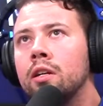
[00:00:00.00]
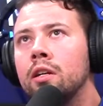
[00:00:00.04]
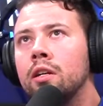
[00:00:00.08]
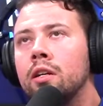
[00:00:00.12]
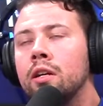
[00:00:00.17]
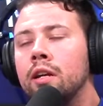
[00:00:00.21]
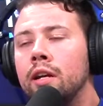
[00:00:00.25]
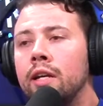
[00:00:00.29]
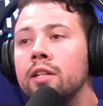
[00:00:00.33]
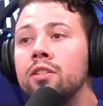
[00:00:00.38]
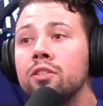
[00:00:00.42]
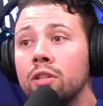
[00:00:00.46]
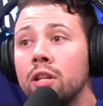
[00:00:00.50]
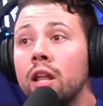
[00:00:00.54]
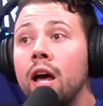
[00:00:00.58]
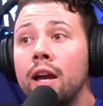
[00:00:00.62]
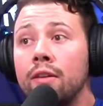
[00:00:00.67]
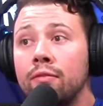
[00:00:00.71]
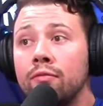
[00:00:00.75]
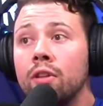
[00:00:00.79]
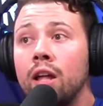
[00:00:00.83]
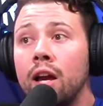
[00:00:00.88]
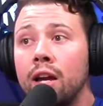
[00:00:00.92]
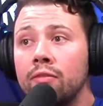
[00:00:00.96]
It's
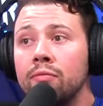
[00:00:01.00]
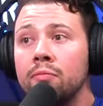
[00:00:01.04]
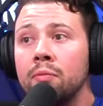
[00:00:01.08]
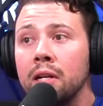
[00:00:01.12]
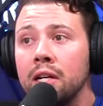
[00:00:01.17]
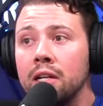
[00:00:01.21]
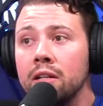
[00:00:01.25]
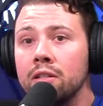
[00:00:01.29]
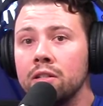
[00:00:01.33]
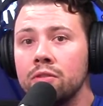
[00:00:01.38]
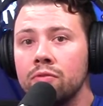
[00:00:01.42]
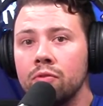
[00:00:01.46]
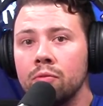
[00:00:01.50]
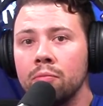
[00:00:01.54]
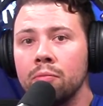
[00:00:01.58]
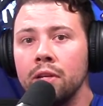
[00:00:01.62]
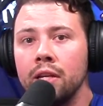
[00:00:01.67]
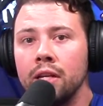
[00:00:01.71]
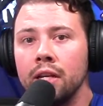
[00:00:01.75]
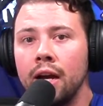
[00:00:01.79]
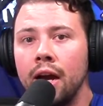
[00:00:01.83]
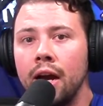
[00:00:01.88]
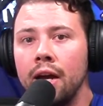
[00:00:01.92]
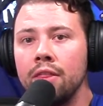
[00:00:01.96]
life balance for me.
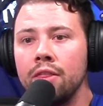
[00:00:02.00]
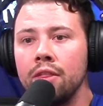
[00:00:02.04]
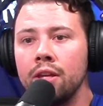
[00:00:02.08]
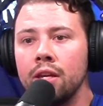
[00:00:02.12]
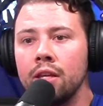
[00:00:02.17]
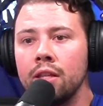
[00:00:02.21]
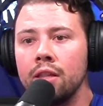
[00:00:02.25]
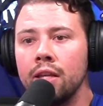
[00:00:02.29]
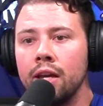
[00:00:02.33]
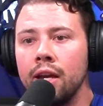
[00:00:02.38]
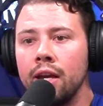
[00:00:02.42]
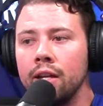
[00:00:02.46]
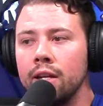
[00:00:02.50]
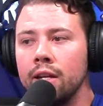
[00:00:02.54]
I think that